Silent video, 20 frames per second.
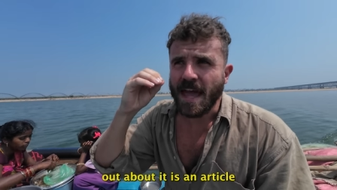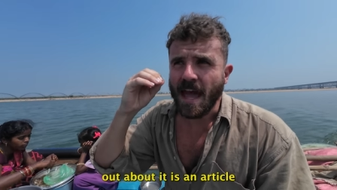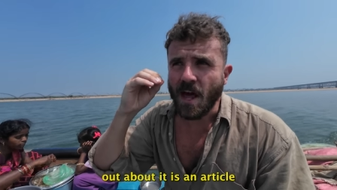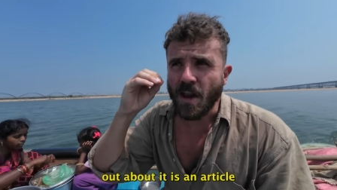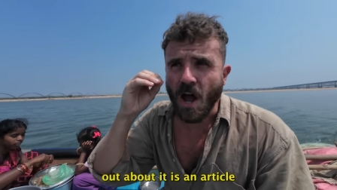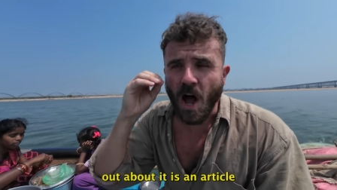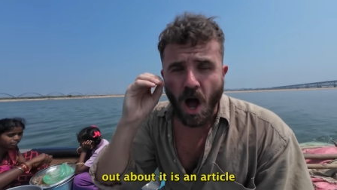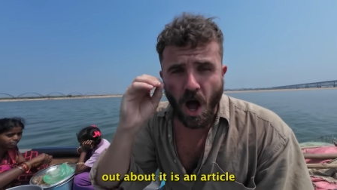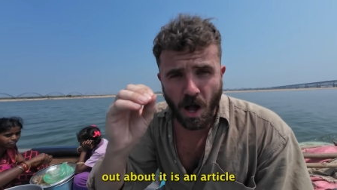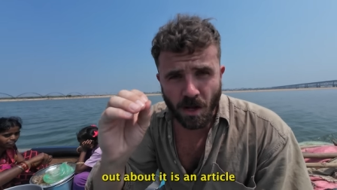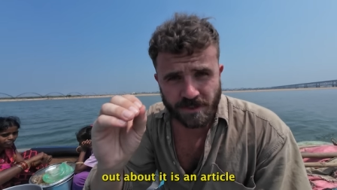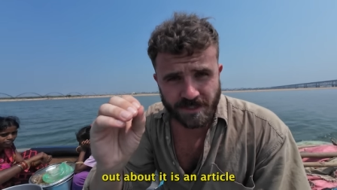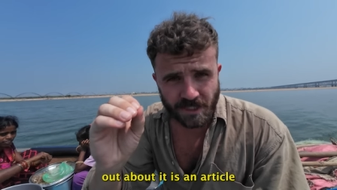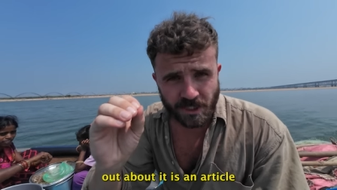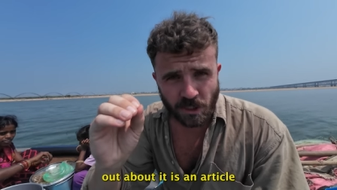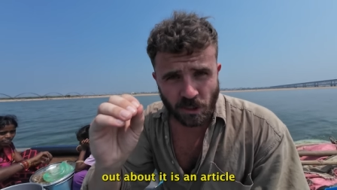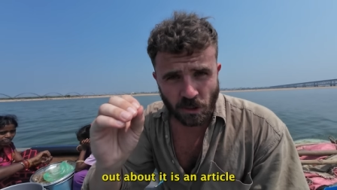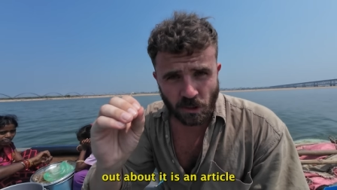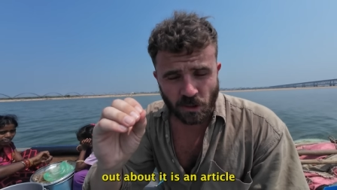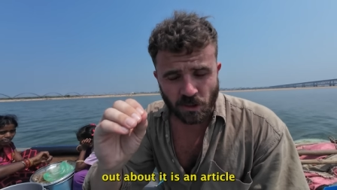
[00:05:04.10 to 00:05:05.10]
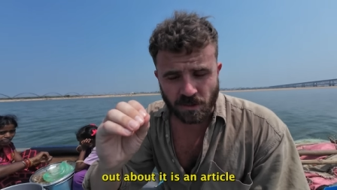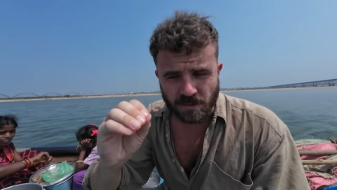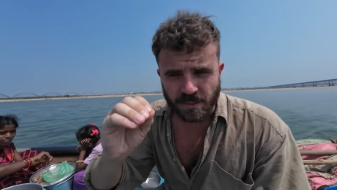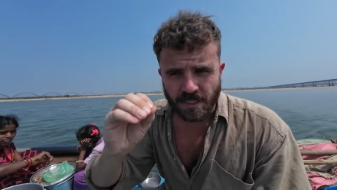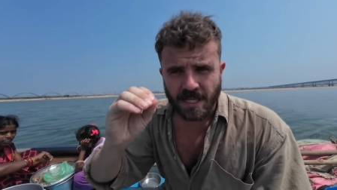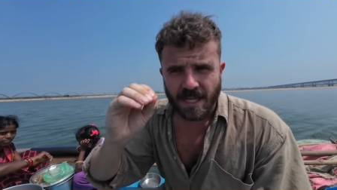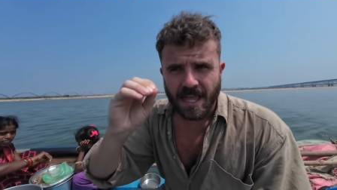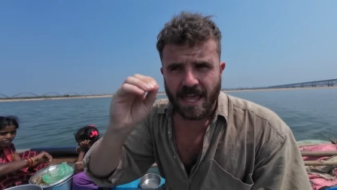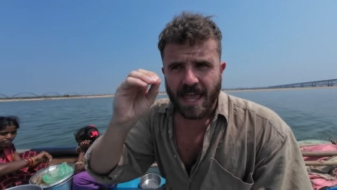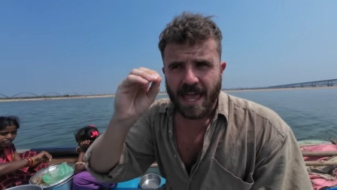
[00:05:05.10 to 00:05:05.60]
an article
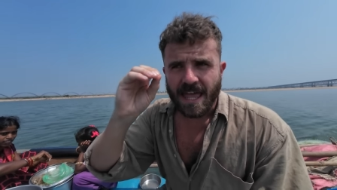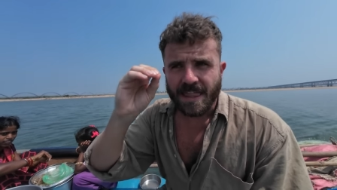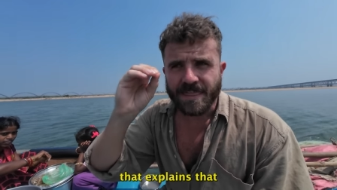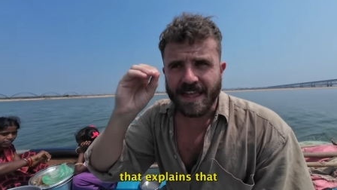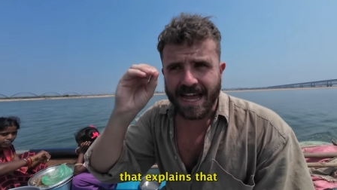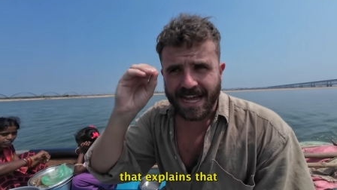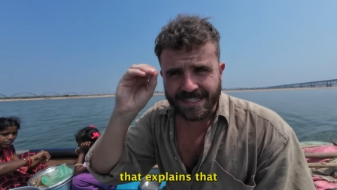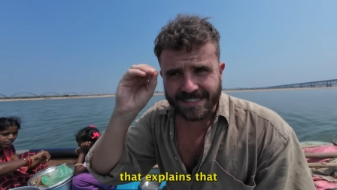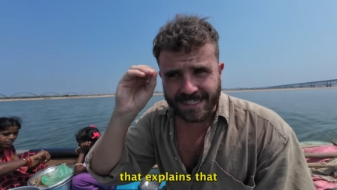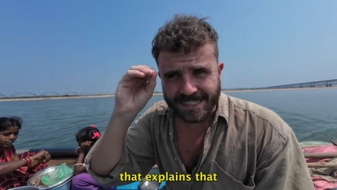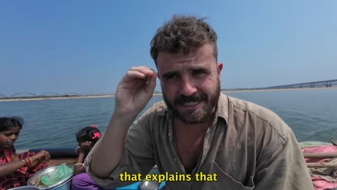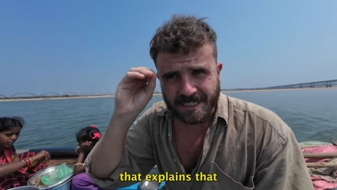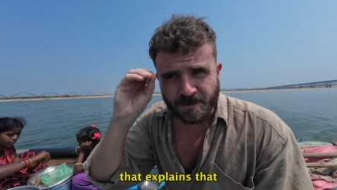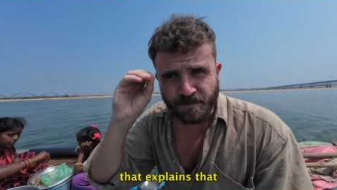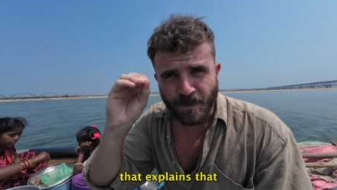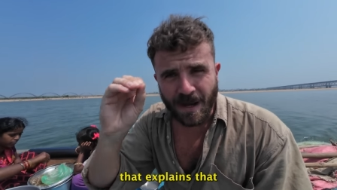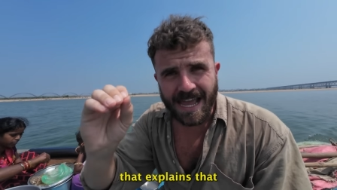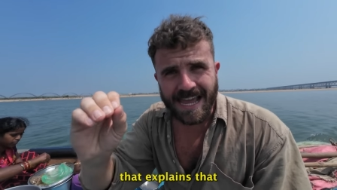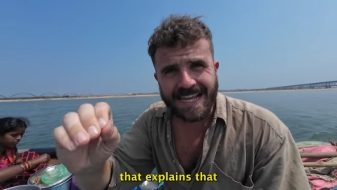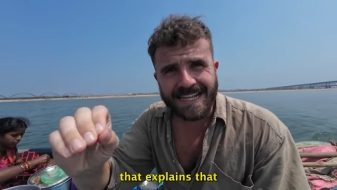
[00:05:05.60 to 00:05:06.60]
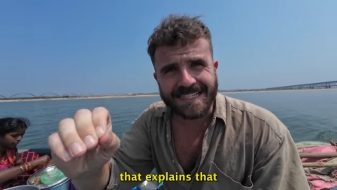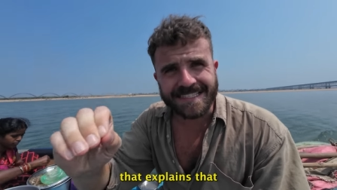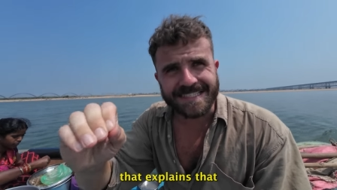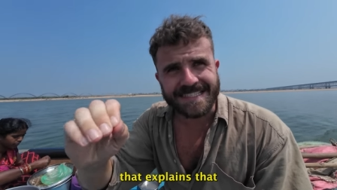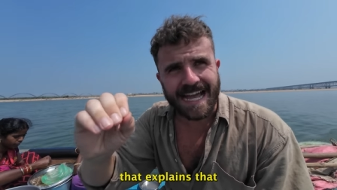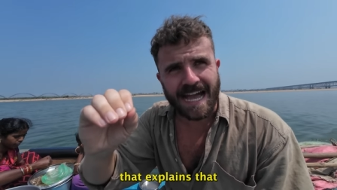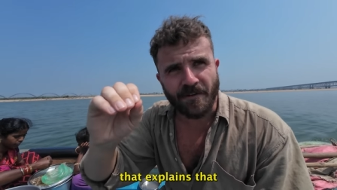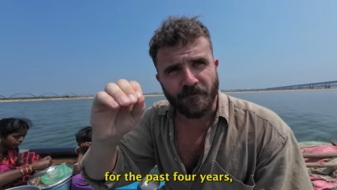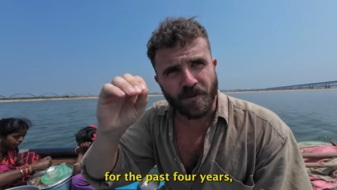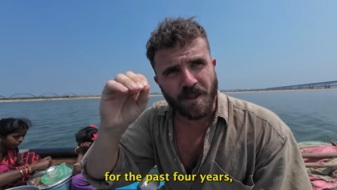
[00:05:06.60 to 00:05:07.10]
that explains
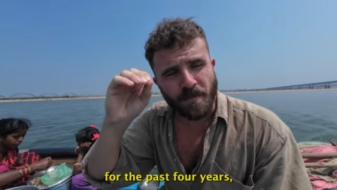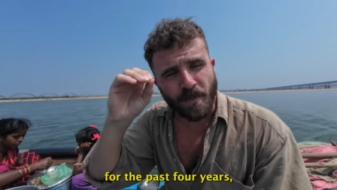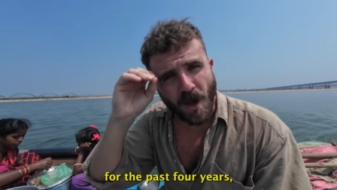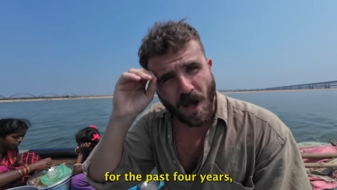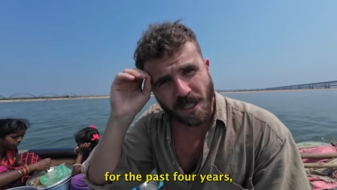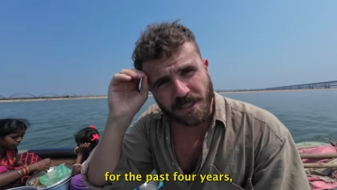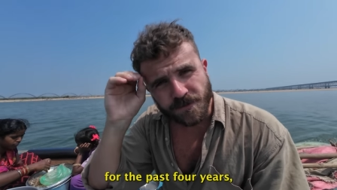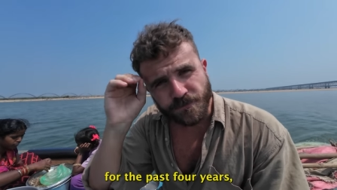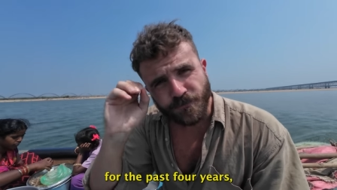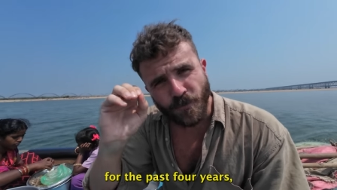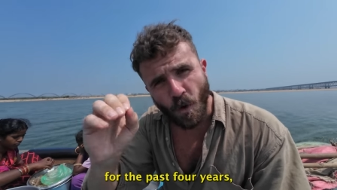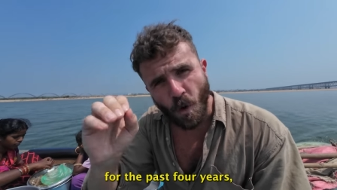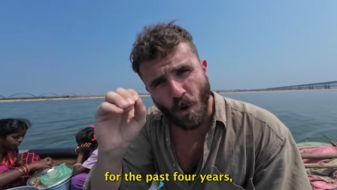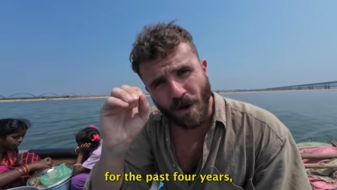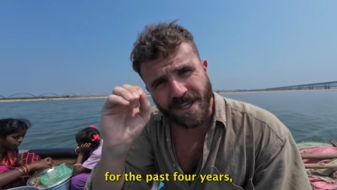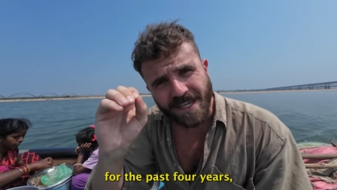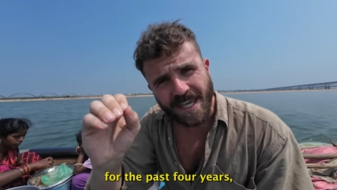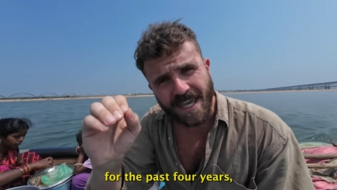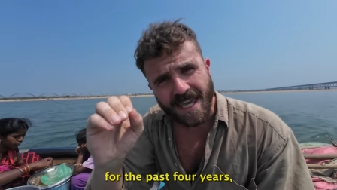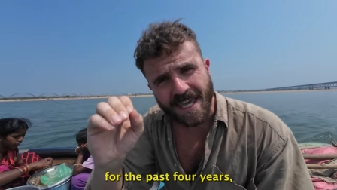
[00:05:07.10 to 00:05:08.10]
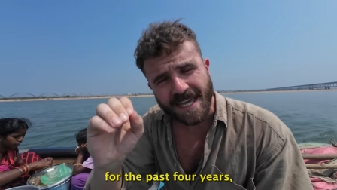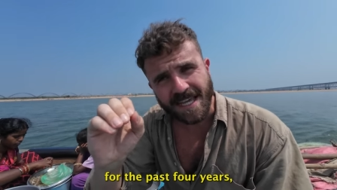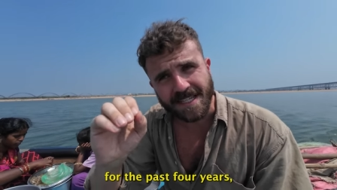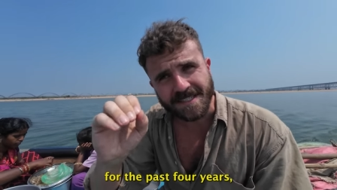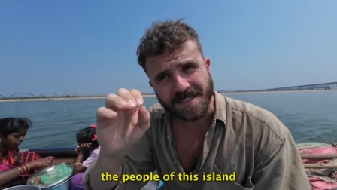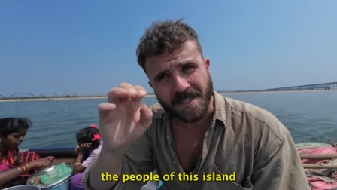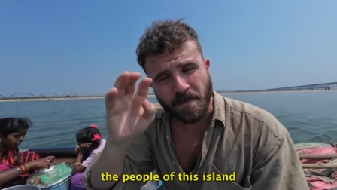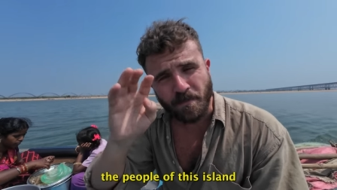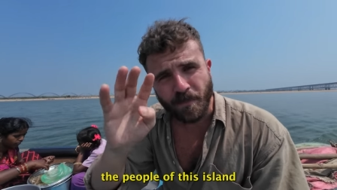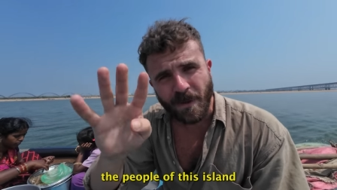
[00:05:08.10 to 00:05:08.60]
that for the past four years
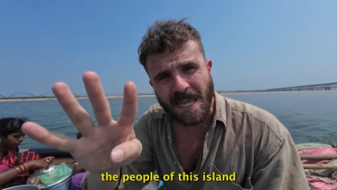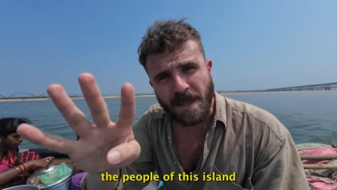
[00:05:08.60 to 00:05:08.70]
the